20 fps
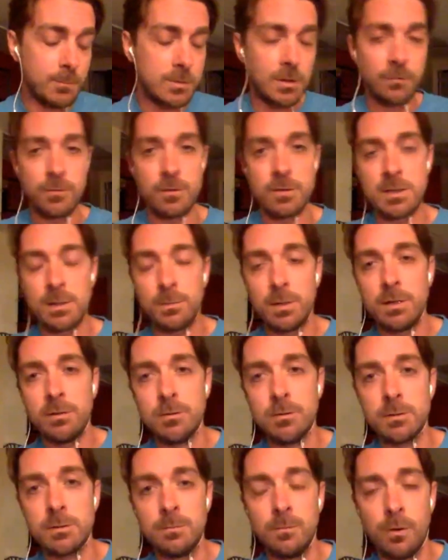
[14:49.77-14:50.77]
So for
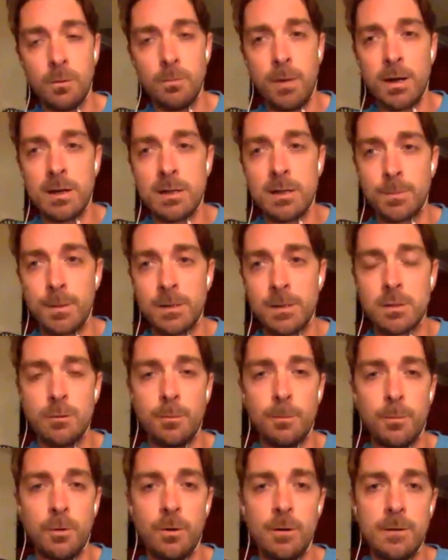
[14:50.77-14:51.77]
somebody where money has been so
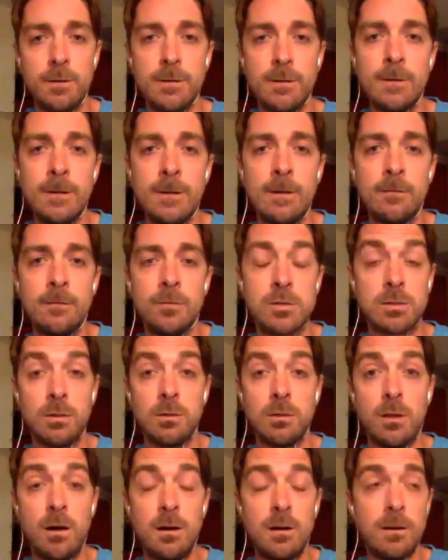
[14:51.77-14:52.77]
important for
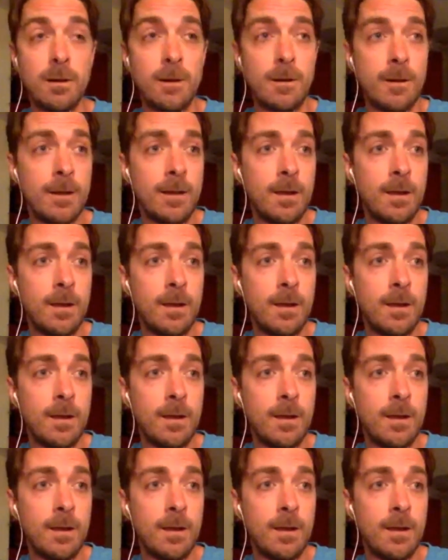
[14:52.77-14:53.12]
so long,